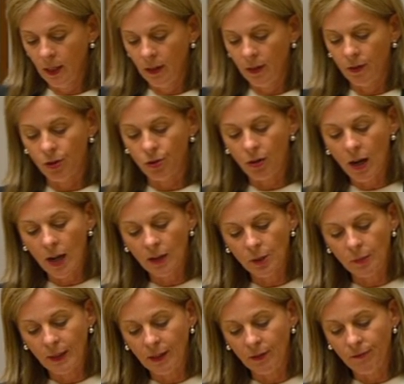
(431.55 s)
There are trials
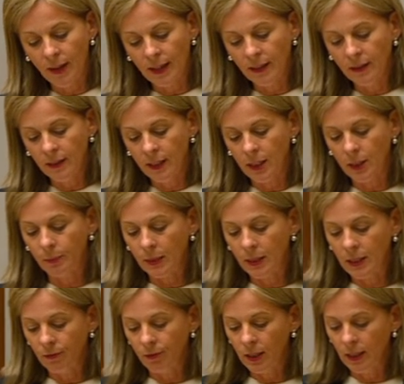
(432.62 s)
being funded that are
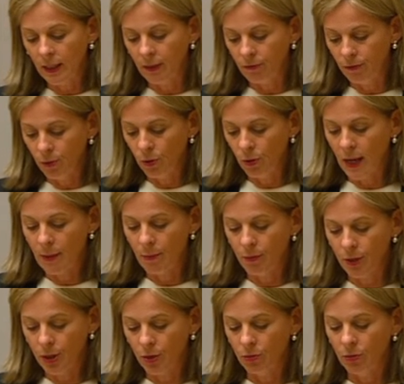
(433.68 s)
specifically for
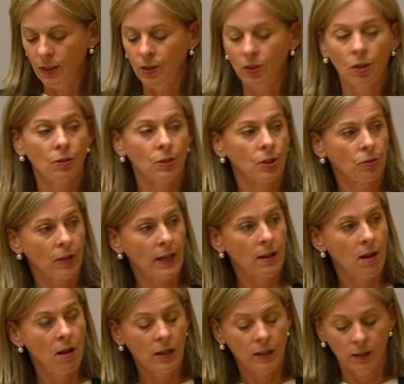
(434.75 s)
Aboriginal and Torres Strait
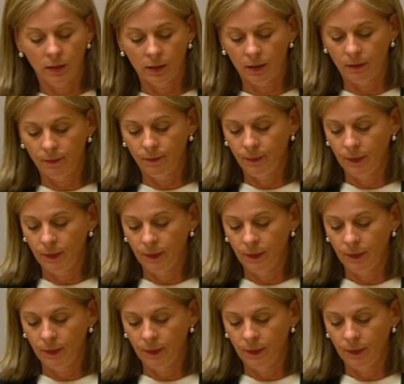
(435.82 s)
Islanders.